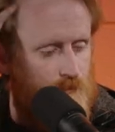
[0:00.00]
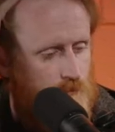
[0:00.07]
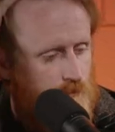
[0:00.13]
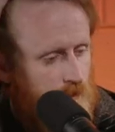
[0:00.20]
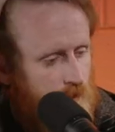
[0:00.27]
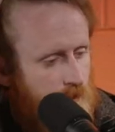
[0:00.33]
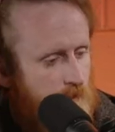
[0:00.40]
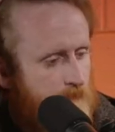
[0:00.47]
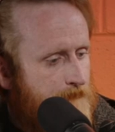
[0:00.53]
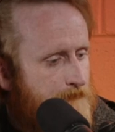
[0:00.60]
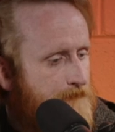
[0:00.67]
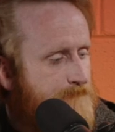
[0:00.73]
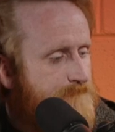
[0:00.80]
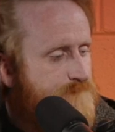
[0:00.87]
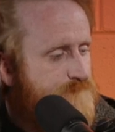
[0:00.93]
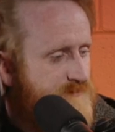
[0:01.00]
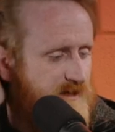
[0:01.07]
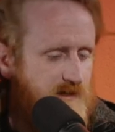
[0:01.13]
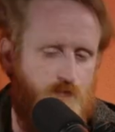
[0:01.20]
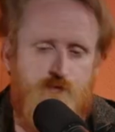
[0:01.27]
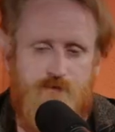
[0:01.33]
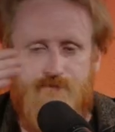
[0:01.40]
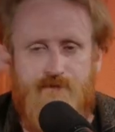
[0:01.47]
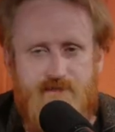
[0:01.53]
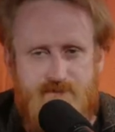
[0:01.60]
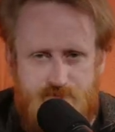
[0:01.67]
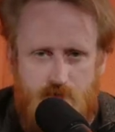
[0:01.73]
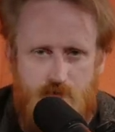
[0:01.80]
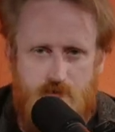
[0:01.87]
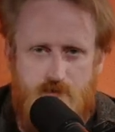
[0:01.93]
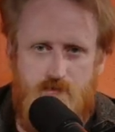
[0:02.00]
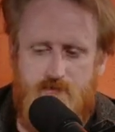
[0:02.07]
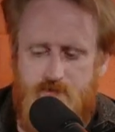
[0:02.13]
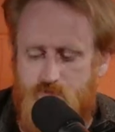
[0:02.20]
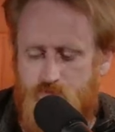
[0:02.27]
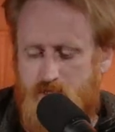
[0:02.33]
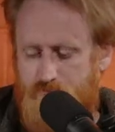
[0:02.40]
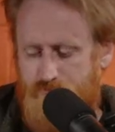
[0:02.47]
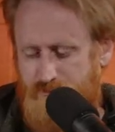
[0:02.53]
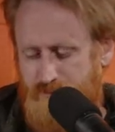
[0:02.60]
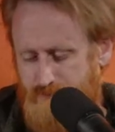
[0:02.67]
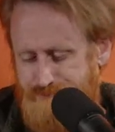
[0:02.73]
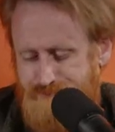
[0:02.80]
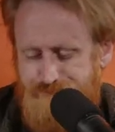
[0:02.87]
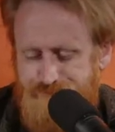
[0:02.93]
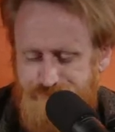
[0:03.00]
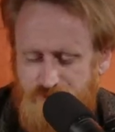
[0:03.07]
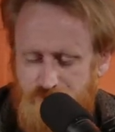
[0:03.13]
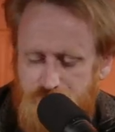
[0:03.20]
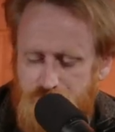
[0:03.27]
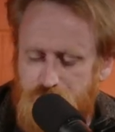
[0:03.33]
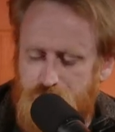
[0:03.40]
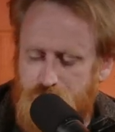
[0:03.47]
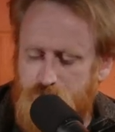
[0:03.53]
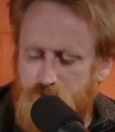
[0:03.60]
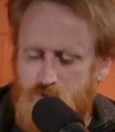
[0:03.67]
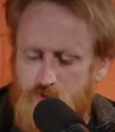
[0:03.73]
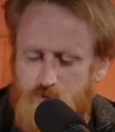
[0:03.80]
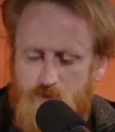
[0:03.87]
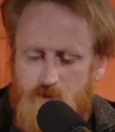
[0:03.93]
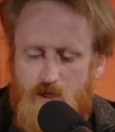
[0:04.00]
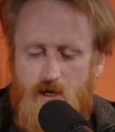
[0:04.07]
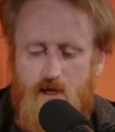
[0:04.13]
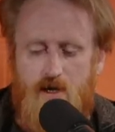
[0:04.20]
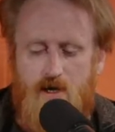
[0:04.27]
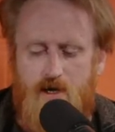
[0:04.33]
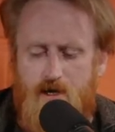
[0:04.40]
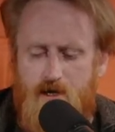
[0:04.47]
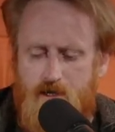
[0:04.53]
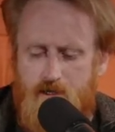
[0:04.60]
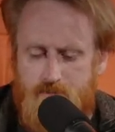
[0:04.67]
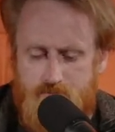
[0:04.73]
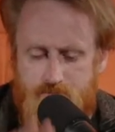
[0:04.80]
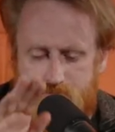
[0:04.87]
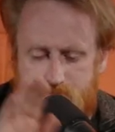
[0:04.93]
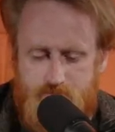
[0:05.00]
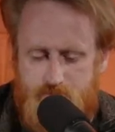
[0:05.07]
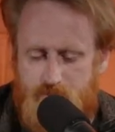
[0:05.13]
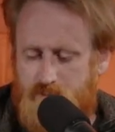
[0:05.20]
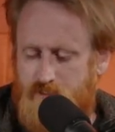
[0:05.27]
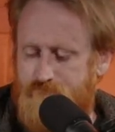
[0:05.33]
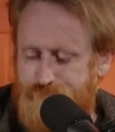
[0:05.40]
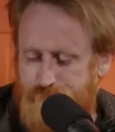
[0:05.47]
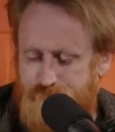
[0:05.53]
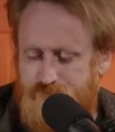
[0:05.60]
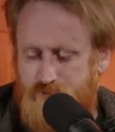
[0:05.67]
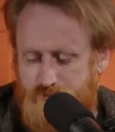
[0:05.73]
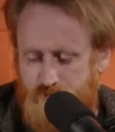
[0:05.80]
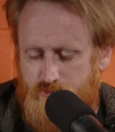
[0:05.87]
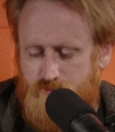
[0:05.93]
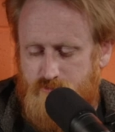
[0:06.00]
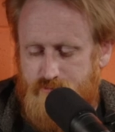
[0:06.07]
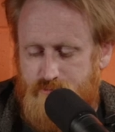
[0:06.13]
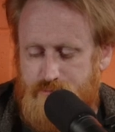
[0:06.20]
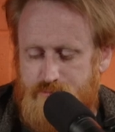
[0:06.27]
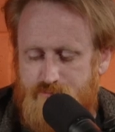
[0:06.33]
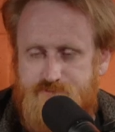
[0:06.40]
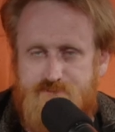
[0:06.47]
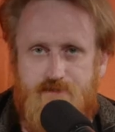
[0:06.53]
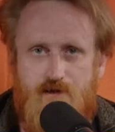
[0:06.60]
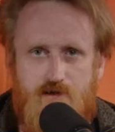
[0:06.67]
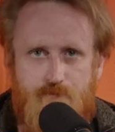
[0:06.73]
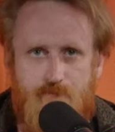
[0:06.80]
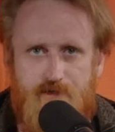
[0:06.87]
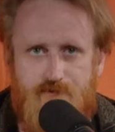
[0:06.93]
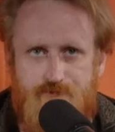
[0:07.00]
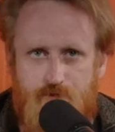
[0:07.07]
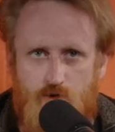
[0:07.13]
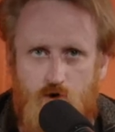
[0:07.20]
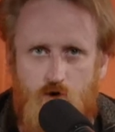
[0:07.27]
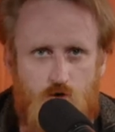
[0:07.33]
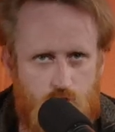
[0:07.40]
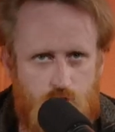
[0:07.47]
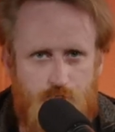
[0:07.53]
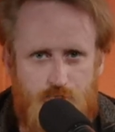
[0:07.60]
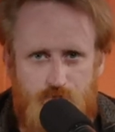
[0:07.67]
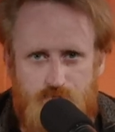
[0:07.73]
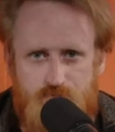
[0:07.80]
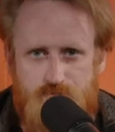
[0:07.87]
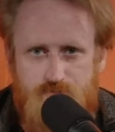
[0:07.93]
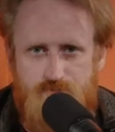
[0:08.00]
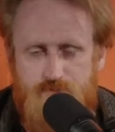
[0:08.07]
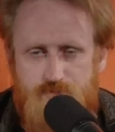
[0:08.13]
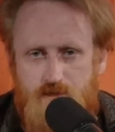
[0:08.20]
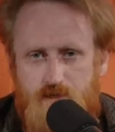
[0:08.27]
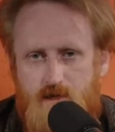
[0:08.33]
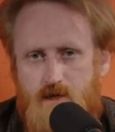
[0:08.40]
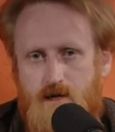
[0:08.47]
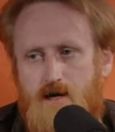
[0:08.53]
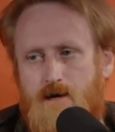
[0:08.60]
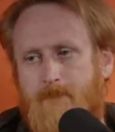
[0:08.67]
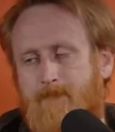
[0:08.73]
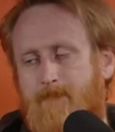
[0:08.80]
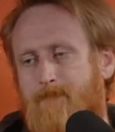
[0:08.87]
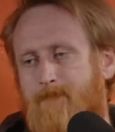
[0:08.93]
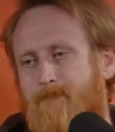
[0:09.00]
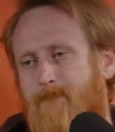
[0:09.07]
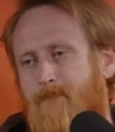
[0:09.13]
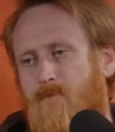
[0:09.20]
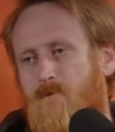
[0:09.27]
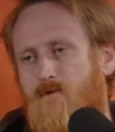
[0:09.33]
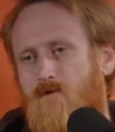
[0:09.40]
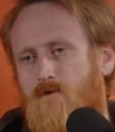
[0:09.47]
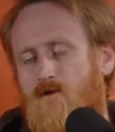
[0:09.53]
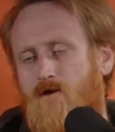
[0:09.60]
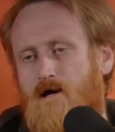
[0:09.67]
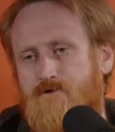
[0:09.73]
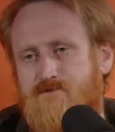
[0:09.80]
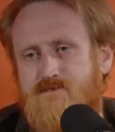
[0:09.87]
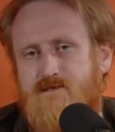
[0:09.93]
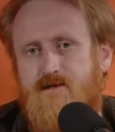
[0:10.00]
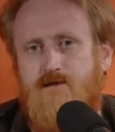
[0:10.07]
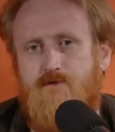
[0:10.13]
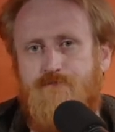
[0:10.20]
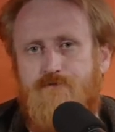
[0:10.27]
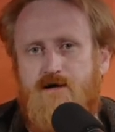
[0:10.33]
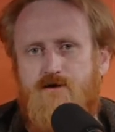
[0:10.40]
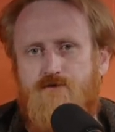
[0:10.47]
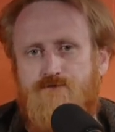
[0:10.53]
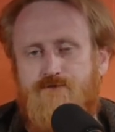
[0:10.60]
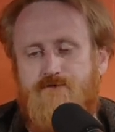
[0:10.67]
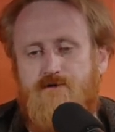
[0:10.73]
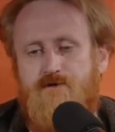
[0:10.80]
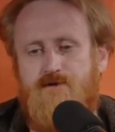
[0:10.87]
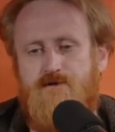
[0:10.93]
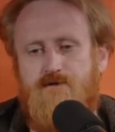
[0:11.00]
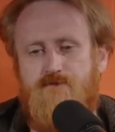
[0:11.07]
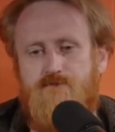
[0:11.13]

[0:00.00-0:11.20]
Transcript: um, yeah, we like dark art around here. Uh, enough with the good. Let's talk about the horrible. Um, I was thinking about uh,